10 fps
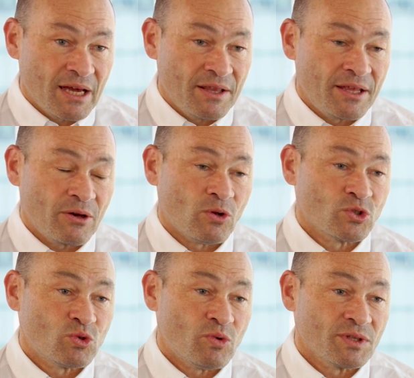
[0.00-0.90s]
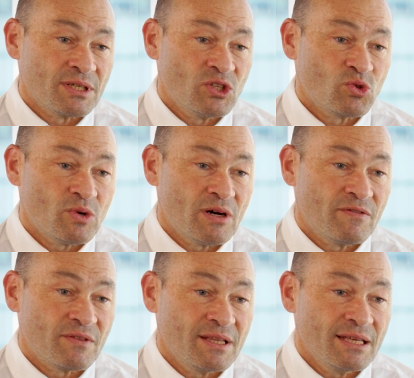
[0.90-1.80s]
And they also wanted to
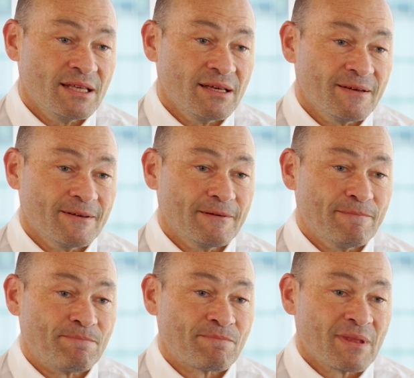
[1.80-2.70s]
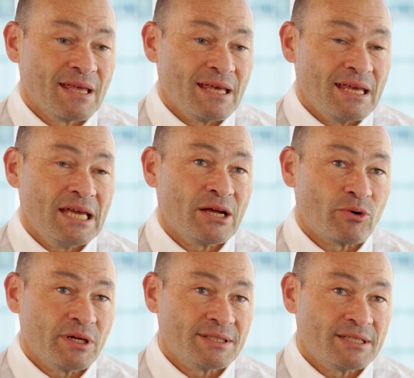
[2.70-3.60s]
have the
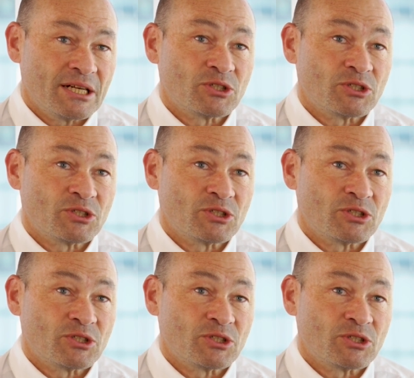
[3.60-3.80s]
ERS, the